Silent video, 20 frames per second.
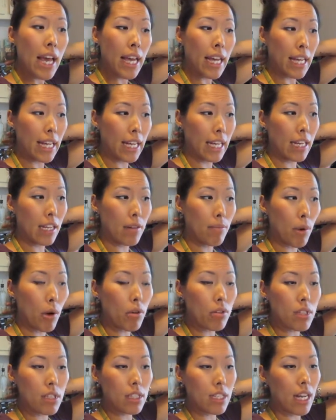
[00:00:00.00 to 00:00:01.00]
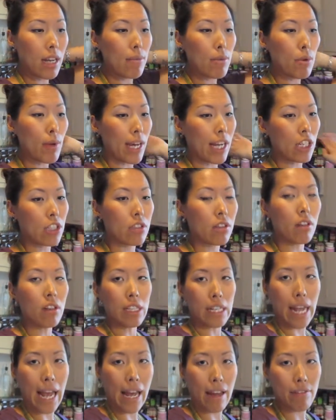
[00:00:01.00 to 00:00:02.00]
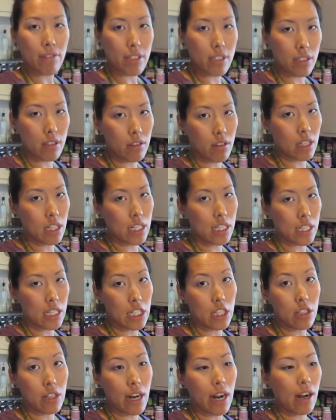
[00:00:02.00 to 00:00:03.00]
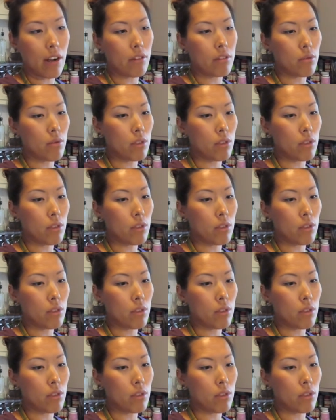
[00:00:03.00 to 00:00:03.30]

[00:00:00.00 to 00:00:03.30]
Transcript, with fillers: And most of the time you actually already have these ingredients in your house,